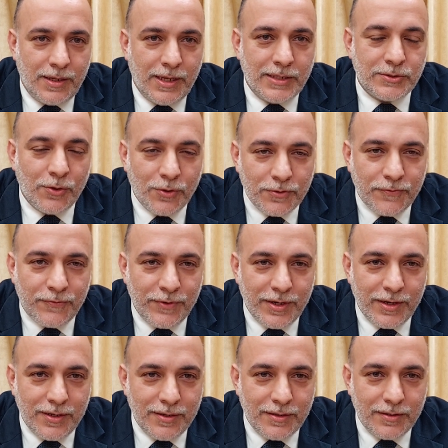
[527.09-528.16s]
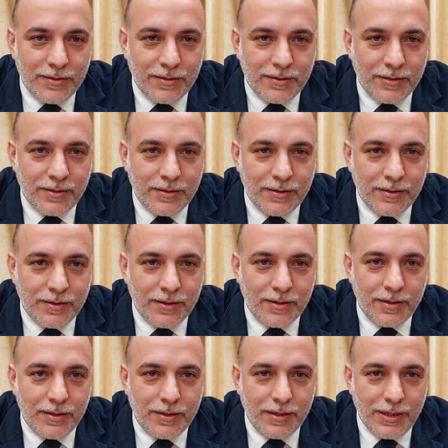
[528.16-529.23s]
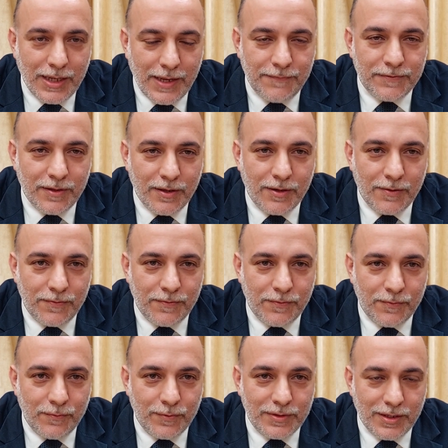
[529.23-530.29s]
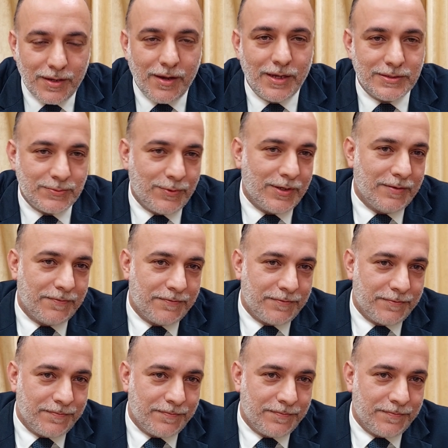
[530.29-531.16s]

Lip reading: His old friend left off with the guy's wife.